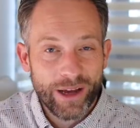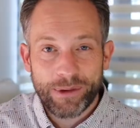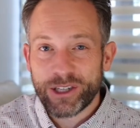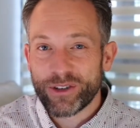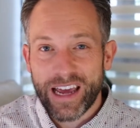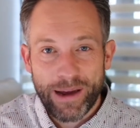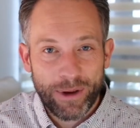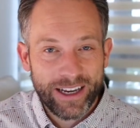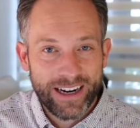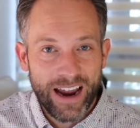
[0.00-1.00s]
mean, you name
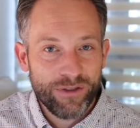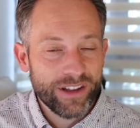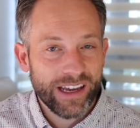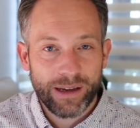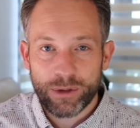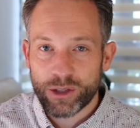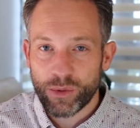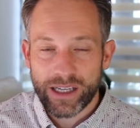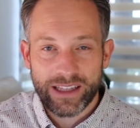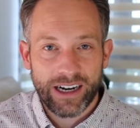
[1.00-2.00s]
it, everything in
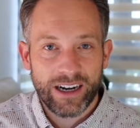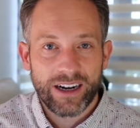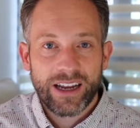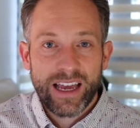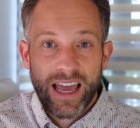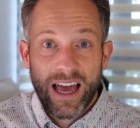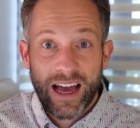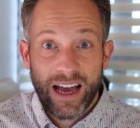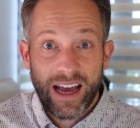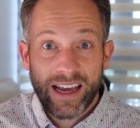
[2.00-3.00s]
between there.
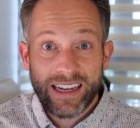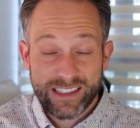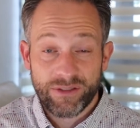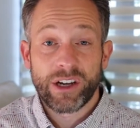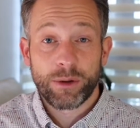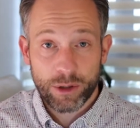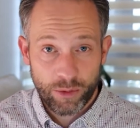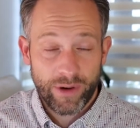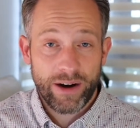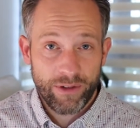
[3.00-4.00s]
Uh, it's available to
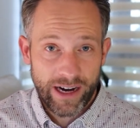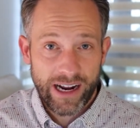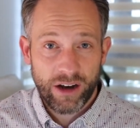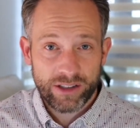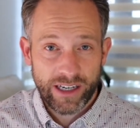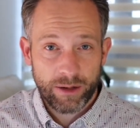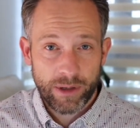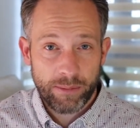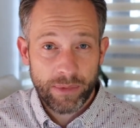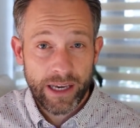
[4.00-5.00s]
rent right now as an
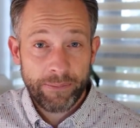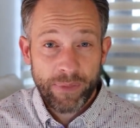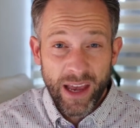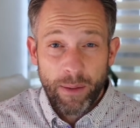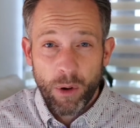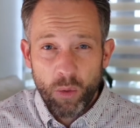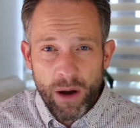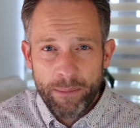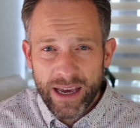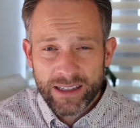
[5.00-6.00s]
Airbnb. But
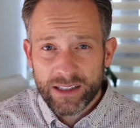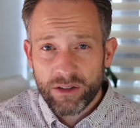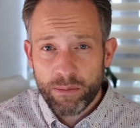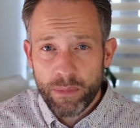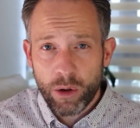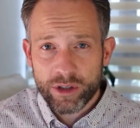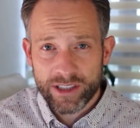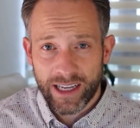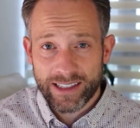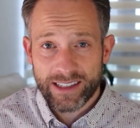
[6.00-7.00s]
what makes the
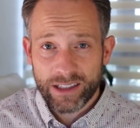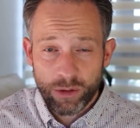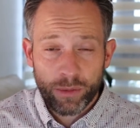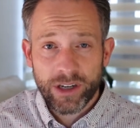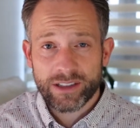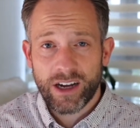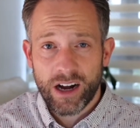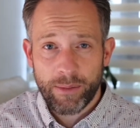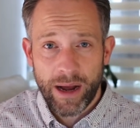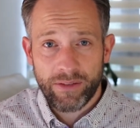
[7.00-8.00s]
most sense? That's what we're going to
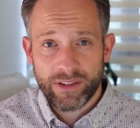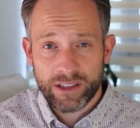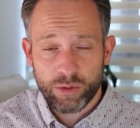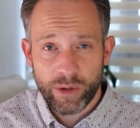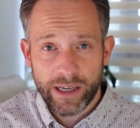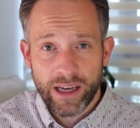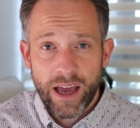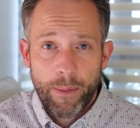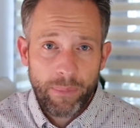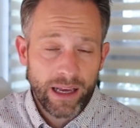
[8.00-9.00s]
talk about this week
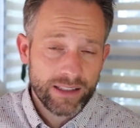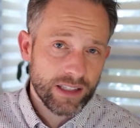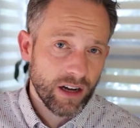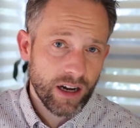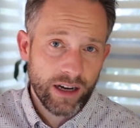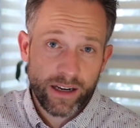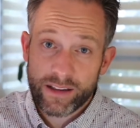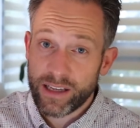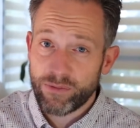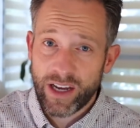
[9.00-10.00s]
based on
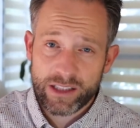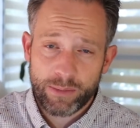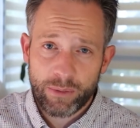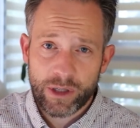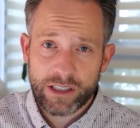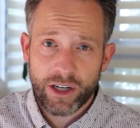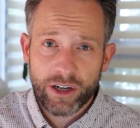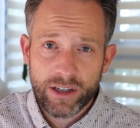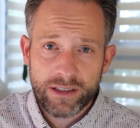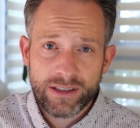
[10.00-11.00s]
the investment
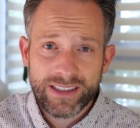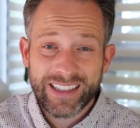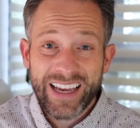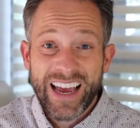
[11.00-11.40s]
returns